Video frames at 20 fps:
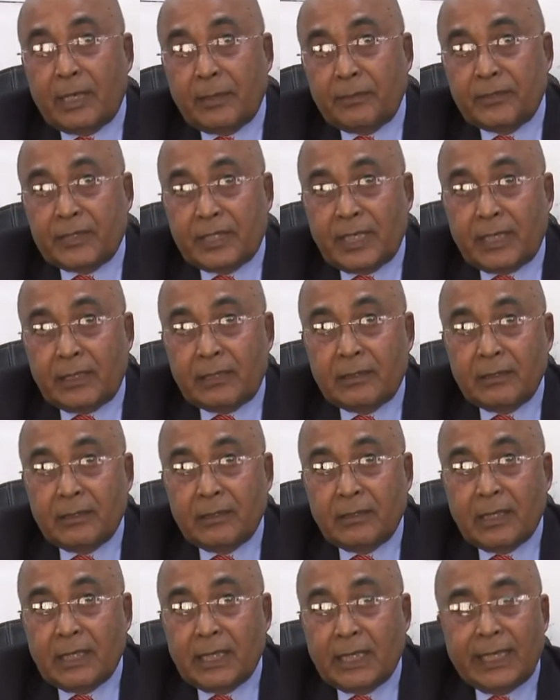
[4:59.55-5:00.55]
have said
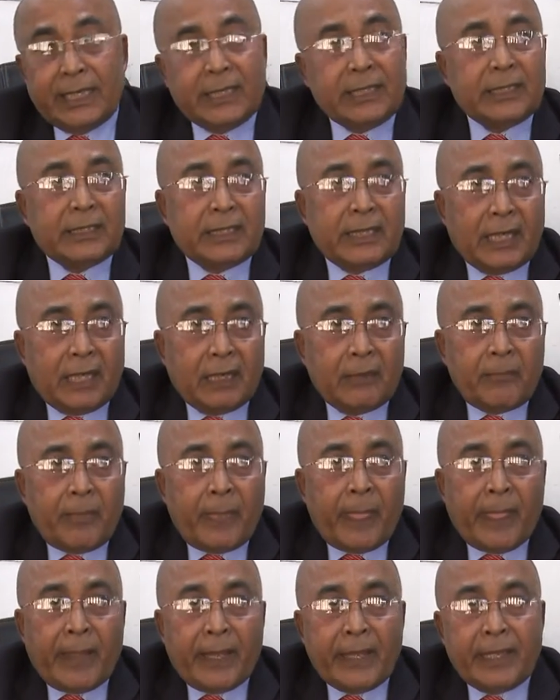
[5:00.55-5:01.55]
in India.
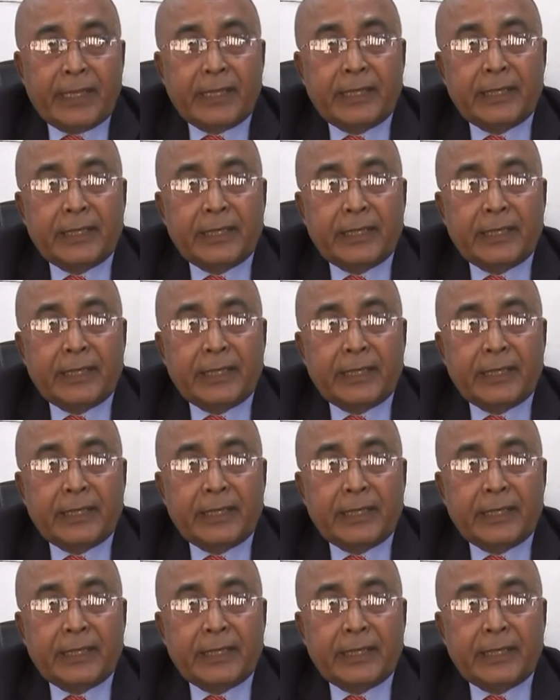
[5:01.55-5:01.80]
In